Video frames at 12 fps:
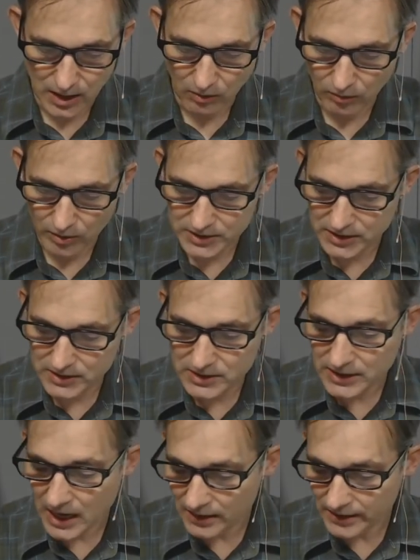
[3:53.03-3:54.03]
was
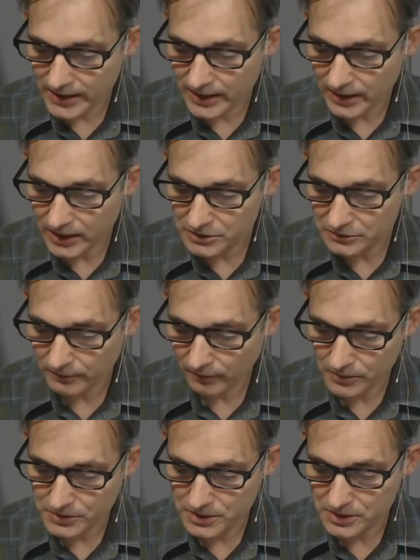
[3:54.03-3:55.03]
consolidating his
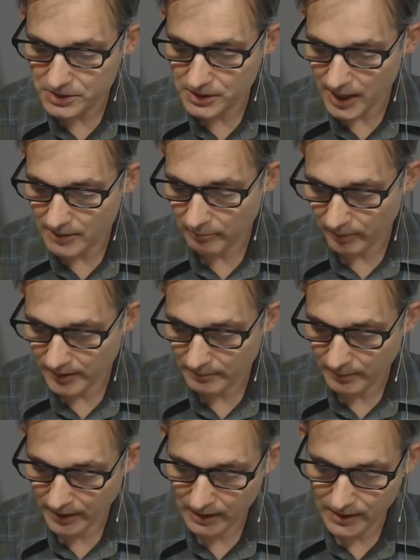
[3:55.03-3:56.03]
forces and
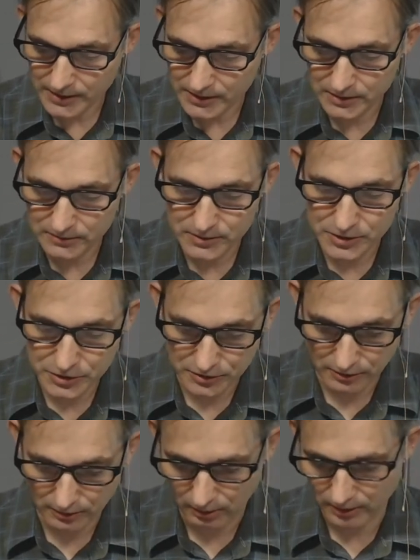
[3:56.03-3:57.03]
preparing to
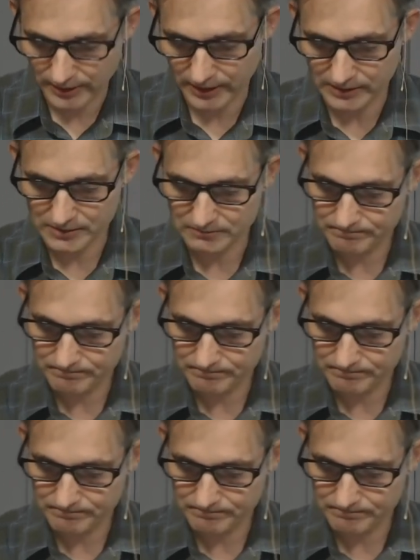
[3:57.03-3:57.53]
destroy it.